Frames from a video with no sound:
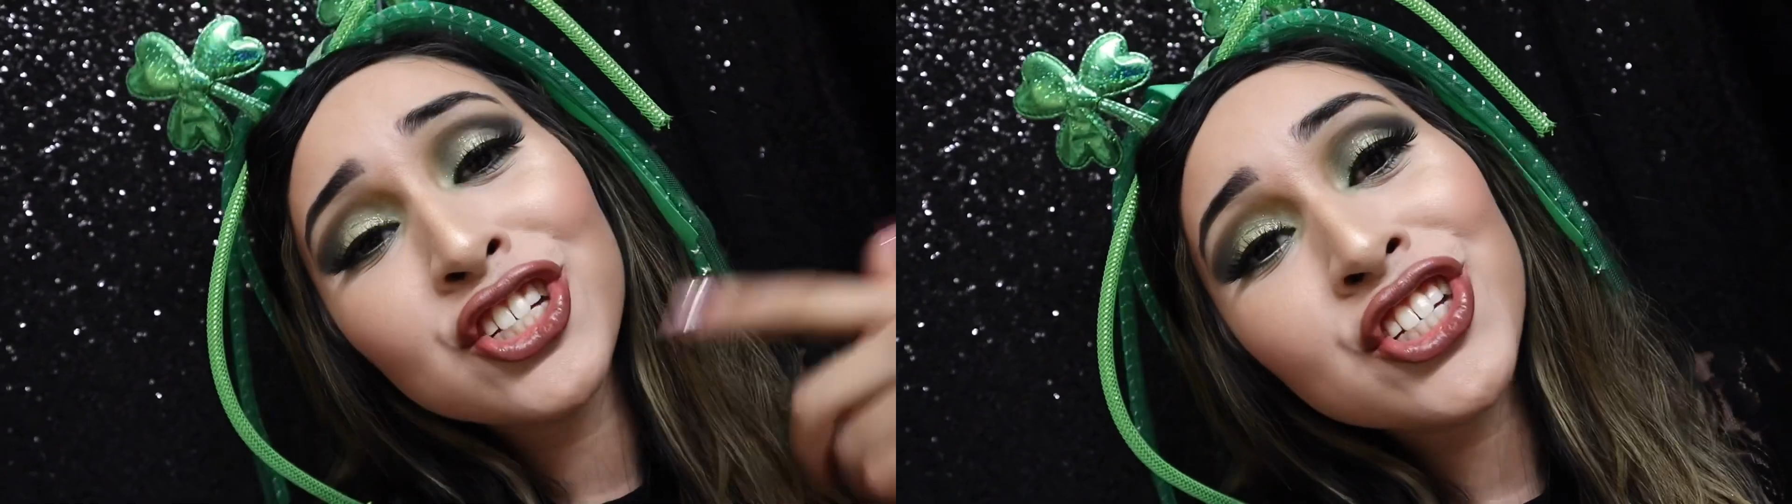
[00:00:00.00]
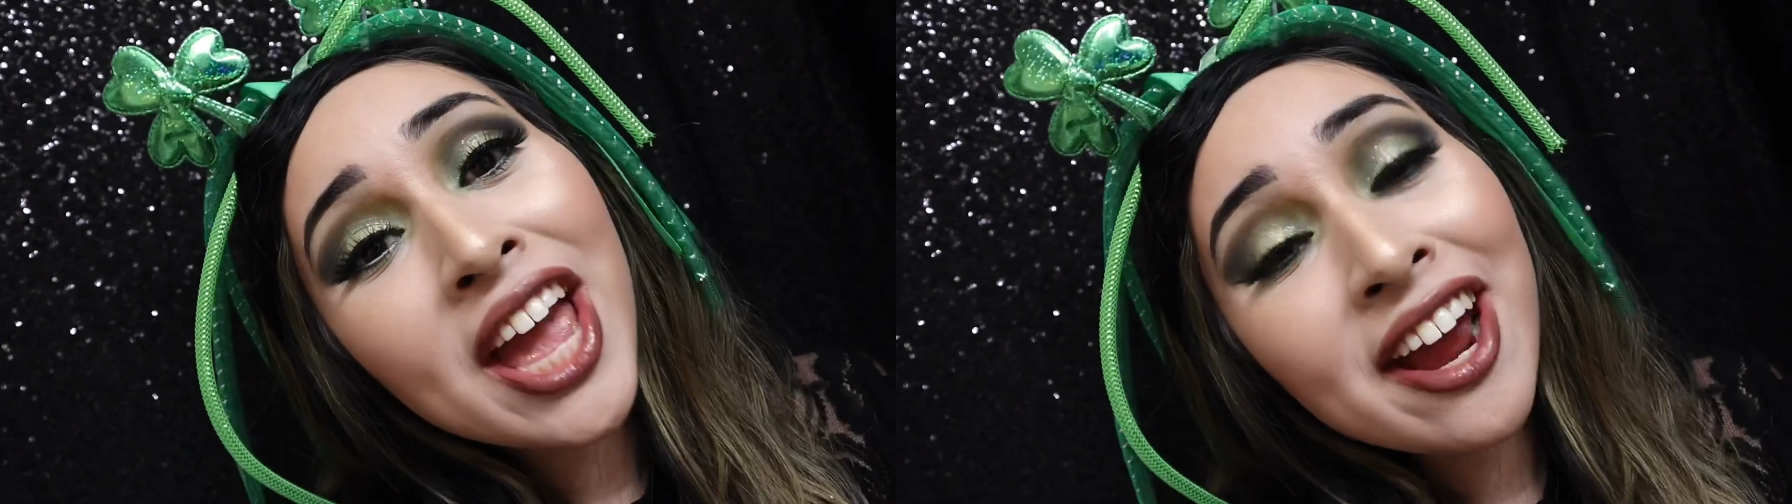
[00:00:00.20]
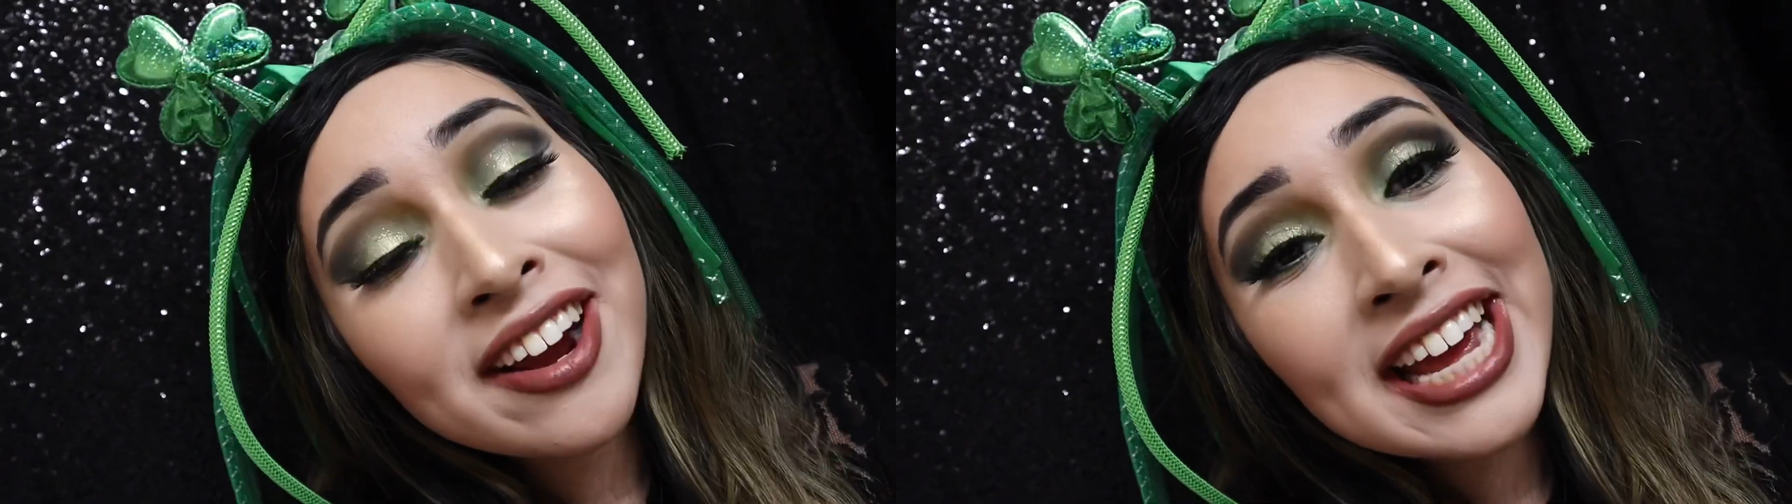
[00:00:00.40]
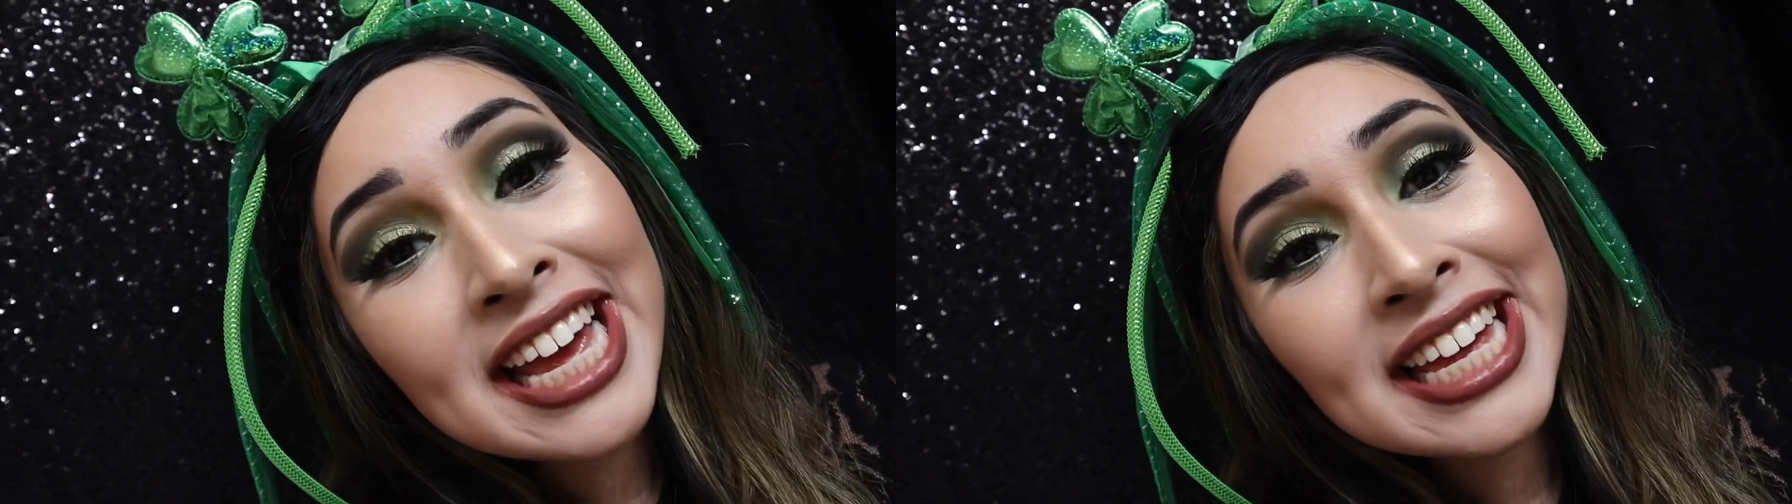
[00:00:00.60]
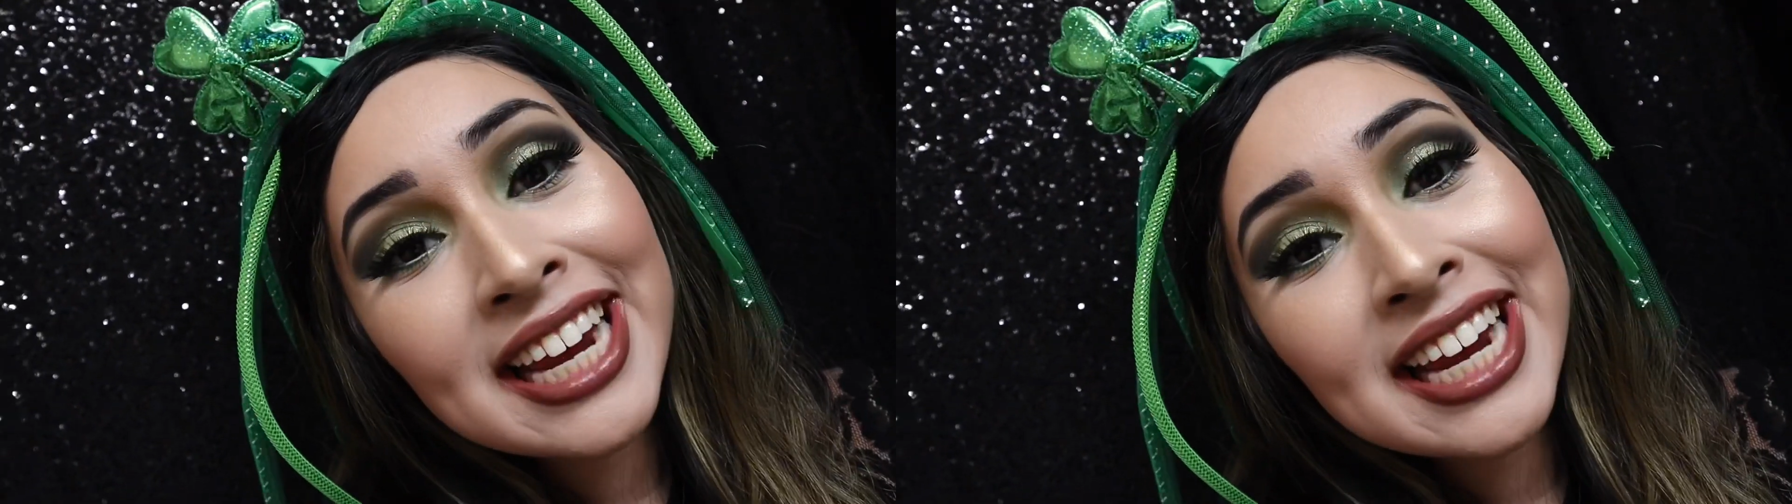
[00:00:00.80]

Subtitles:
share